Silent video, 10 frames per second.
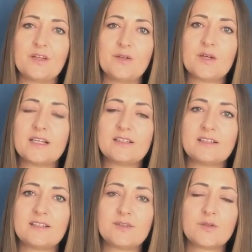You
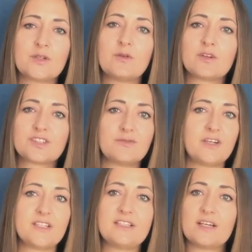can do the workshop
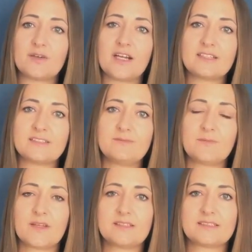very direct,
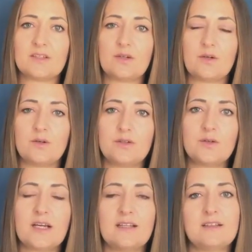so
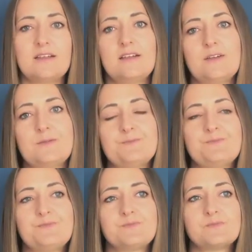you
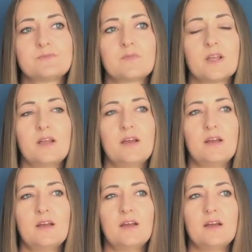can
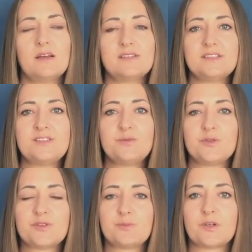
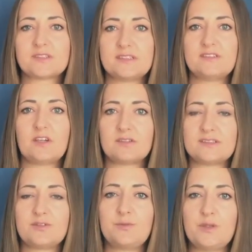distribute post-it
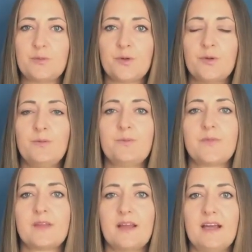notes to people
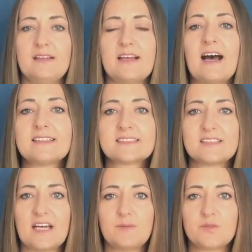and ask
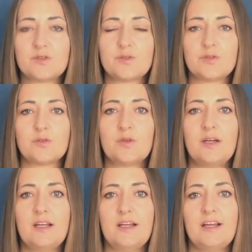them to
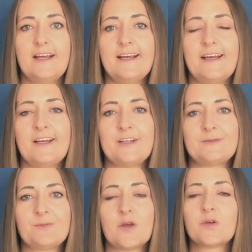
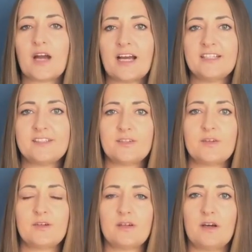write
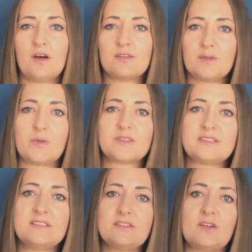on the
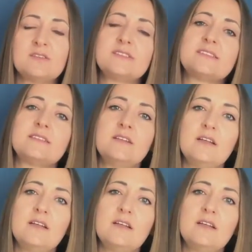post-it notes